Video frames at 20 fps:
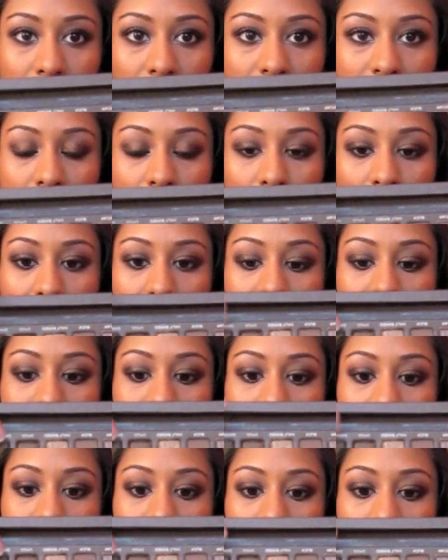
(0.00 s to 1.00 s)
look that I'm wearing
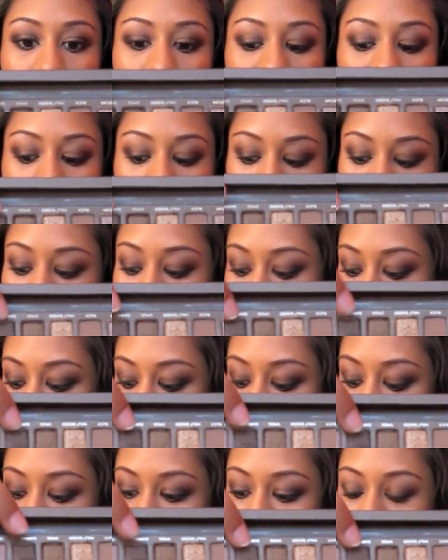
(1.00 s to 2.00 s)
today was actually
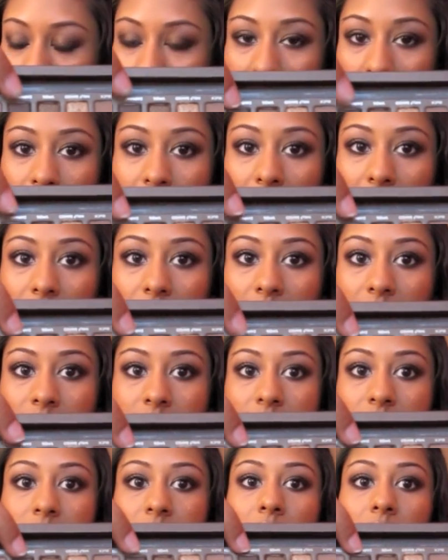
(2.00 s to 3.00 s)
created with primarily
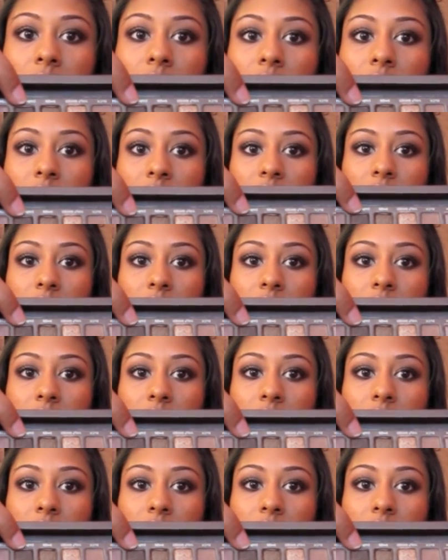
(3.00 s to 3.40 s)
this color,